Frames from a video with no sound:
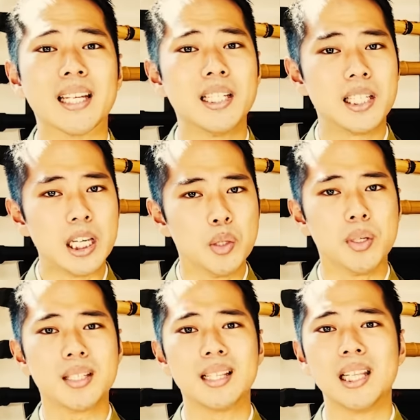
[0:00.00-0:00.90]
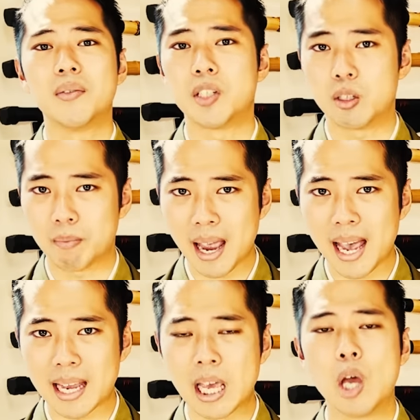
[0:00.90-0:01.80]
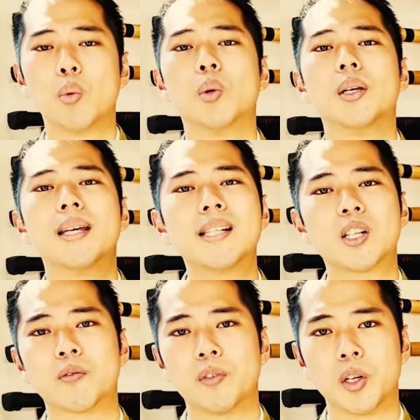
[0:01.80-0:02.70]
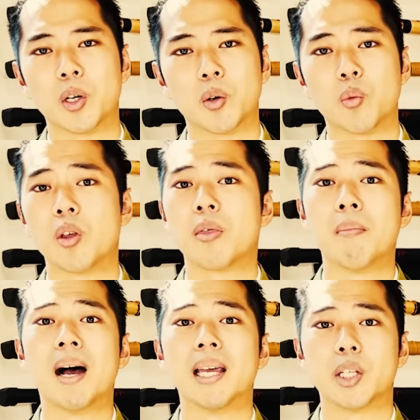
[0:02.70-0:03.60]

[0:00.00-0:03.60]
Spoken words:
continuing to live in Japan will interfere with my